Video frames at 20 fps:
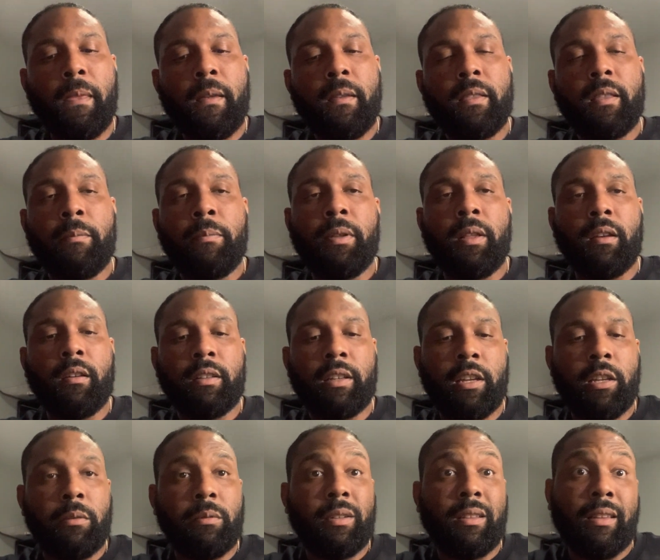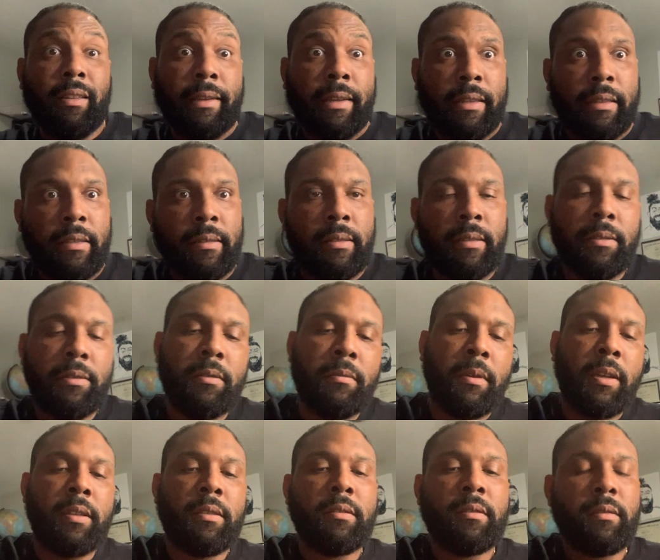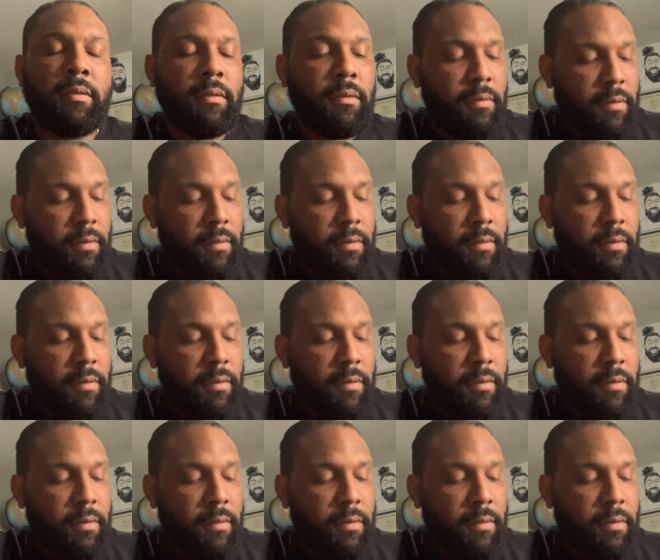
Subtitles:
depending on how you want to look at the situation.